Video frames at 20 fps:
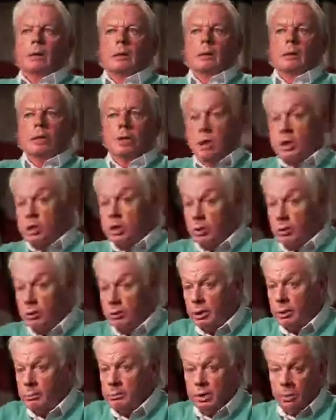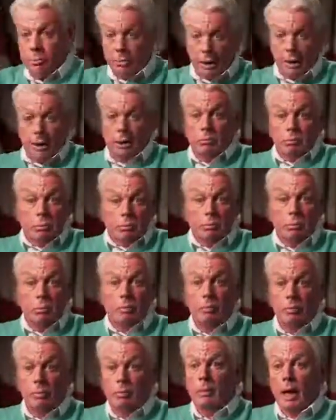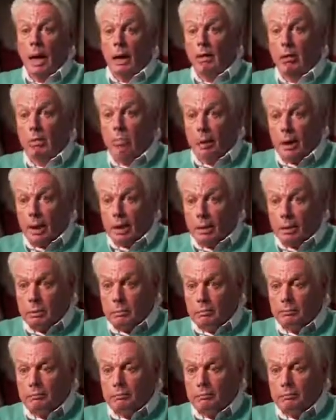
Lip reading: She took them to be Arabic.